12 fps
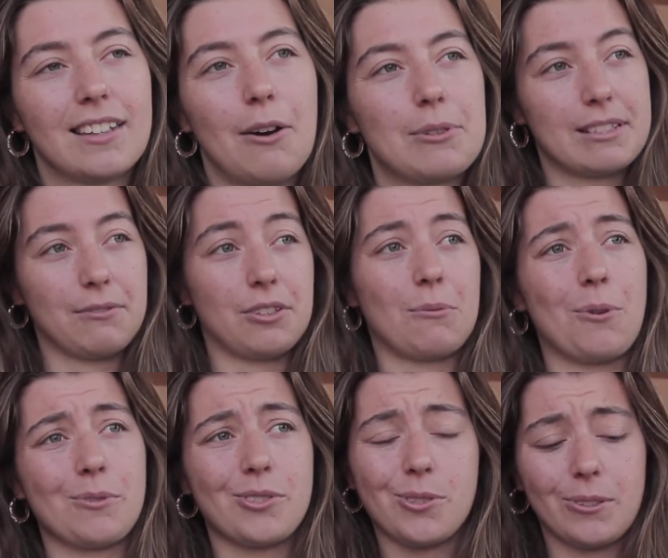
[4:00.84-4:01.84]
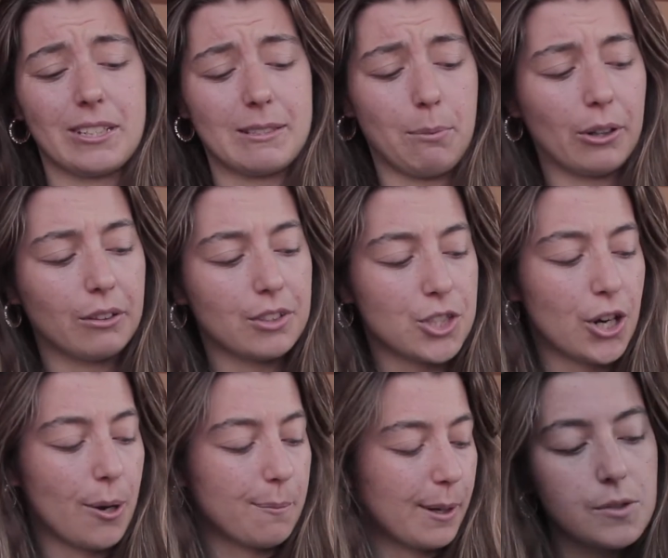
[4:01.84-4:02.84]
that was even the most joyous part of the
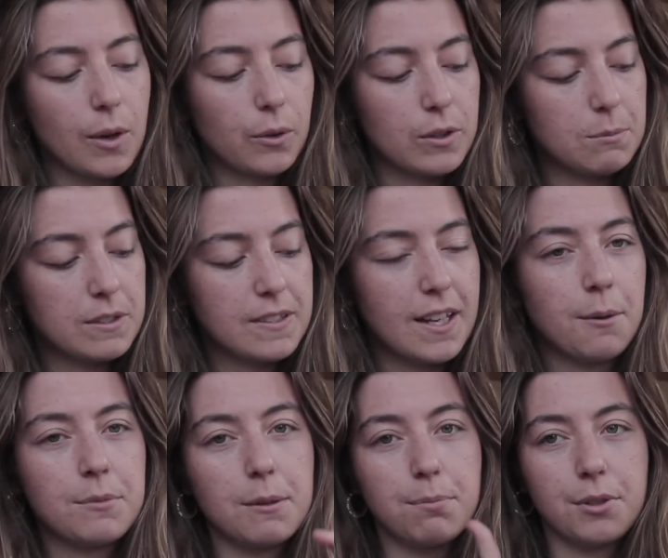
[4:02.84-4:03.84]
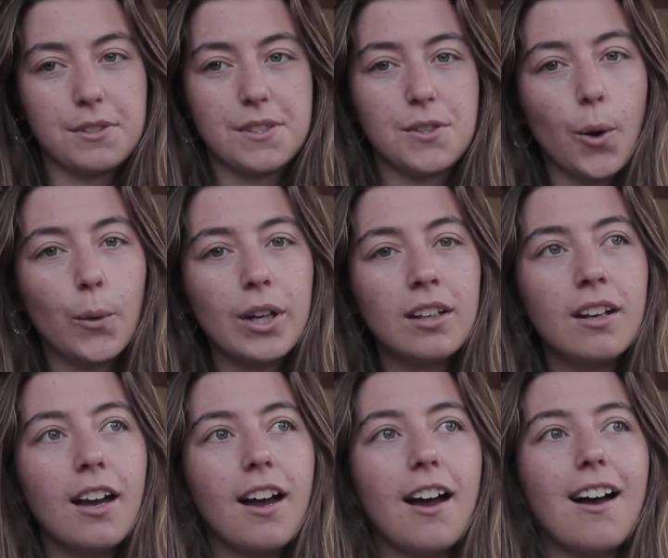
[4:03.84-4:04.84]
job. So at Christmas time they put snow in,
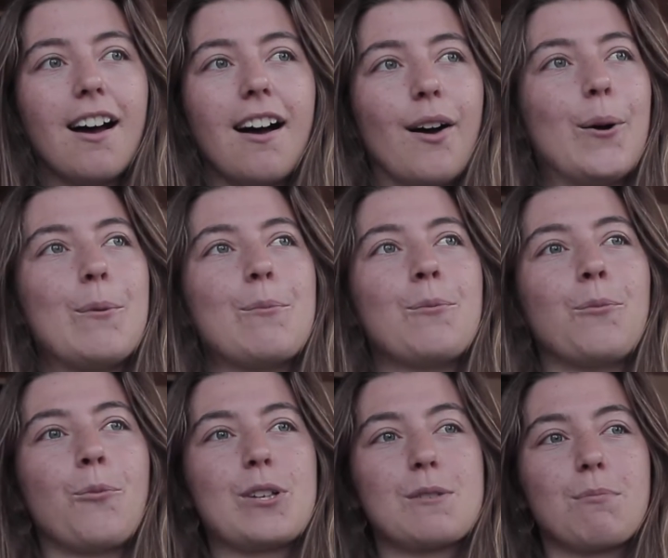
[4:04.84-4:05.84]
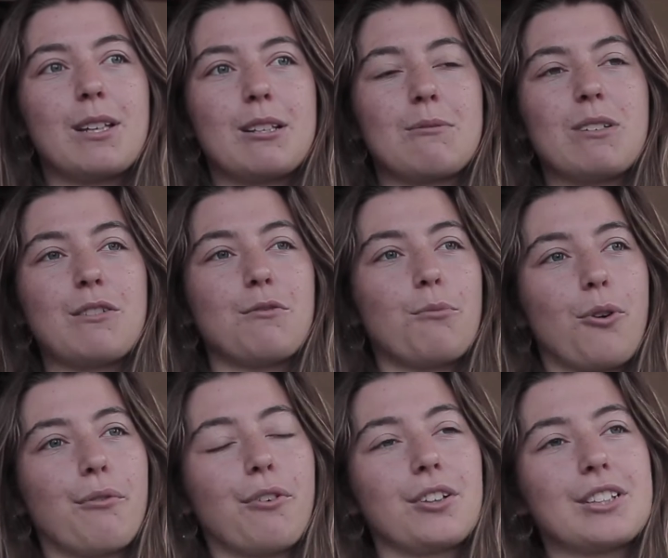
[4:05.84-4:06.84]
which made it even
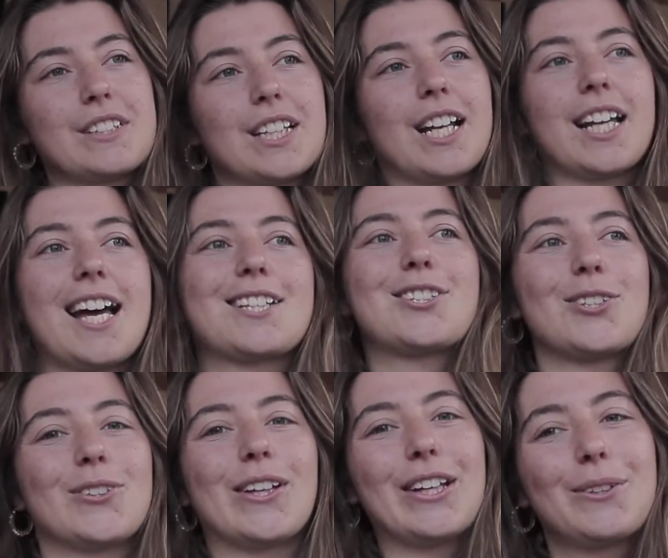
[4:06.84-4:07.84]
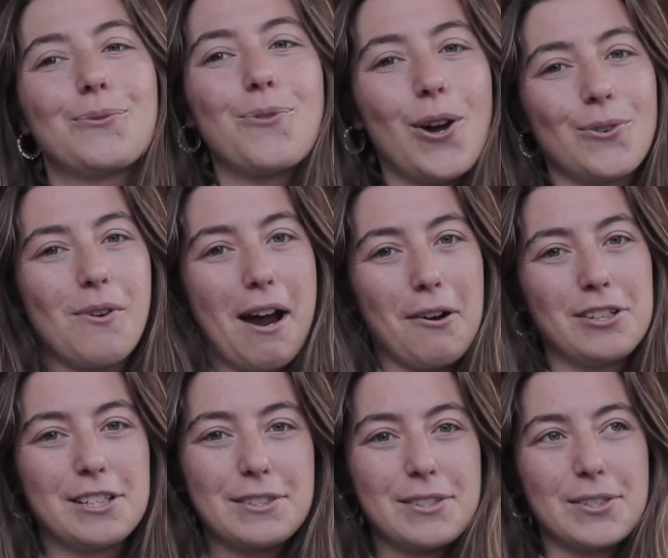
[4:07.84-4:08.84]
more fun, because then I get to like run around
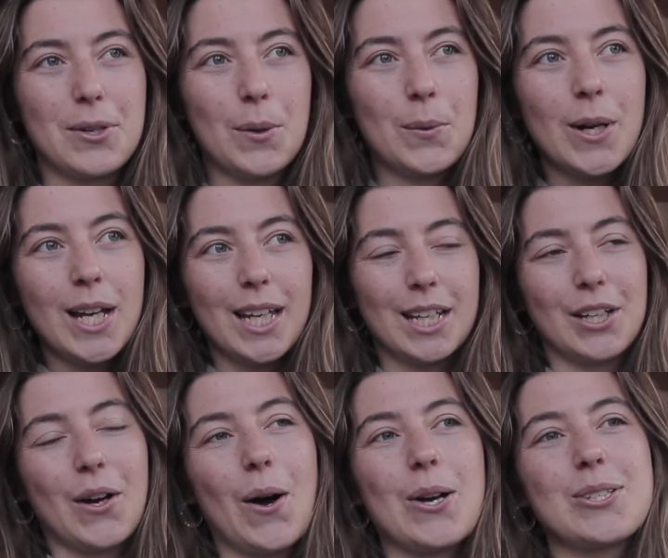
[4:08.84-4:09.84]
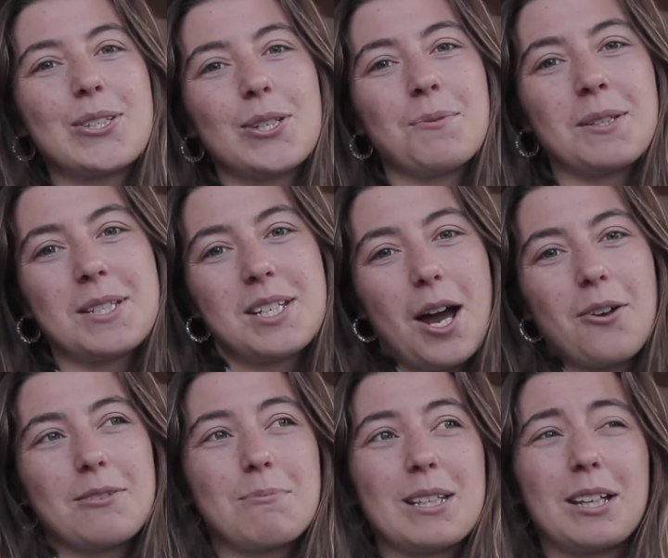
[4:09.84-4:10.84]
in snow in a costume and shout
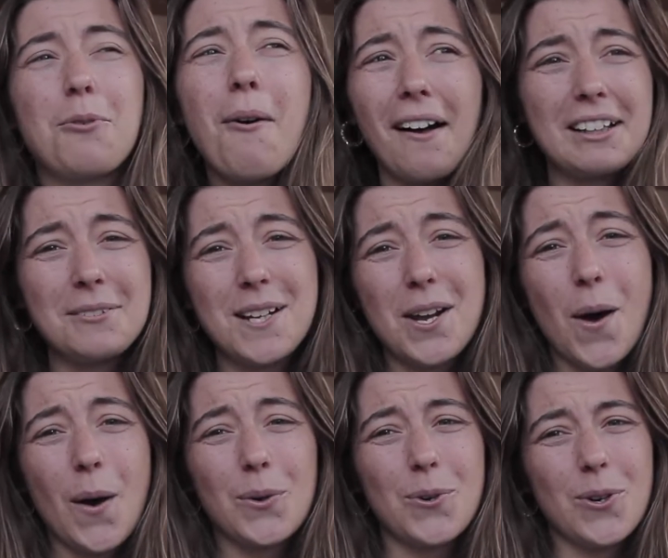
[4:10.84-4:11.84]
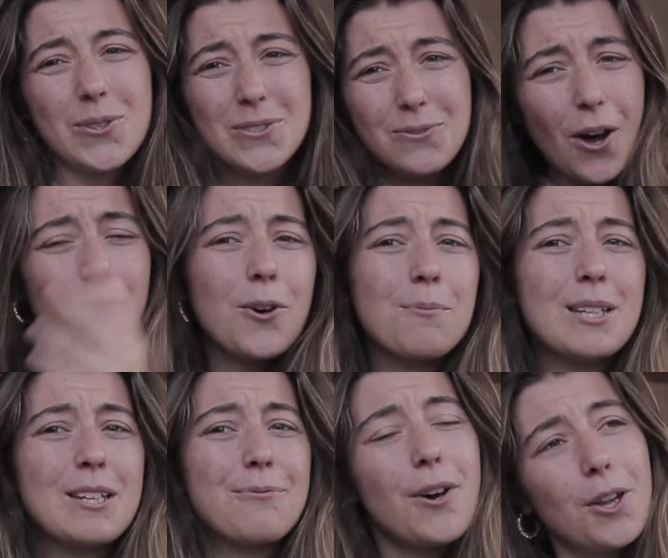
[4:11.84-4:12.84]
and be like, welcome at Hogwarts, follow
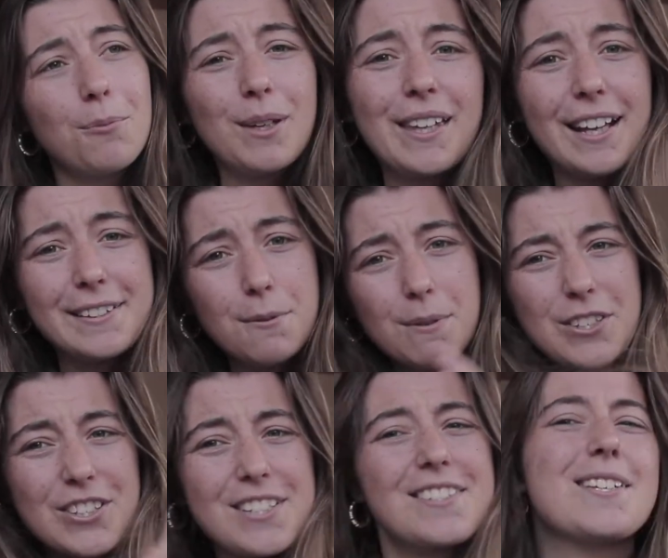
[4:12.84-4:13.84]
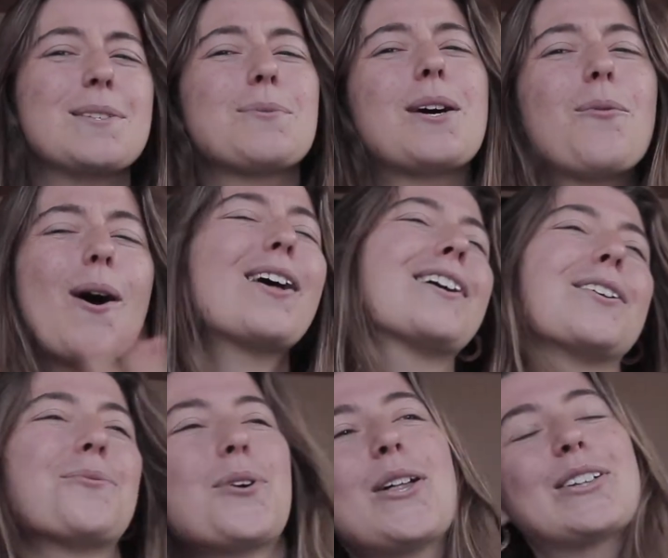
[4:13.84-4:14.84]
me, the exhibition is this way,
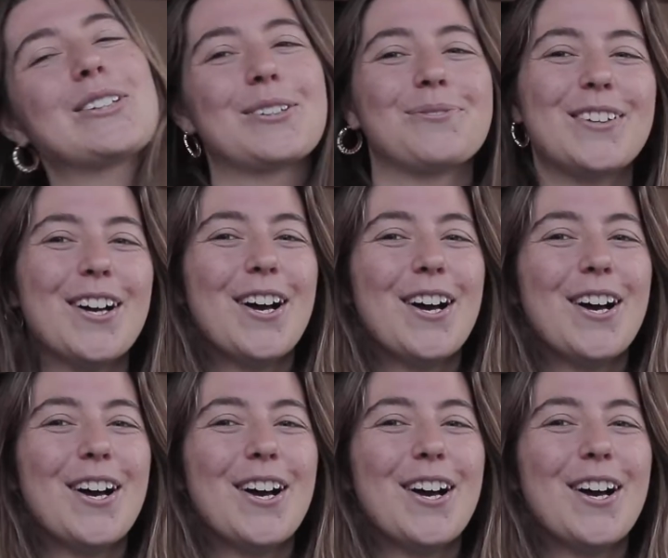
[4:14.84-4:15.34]
welcome, welcome.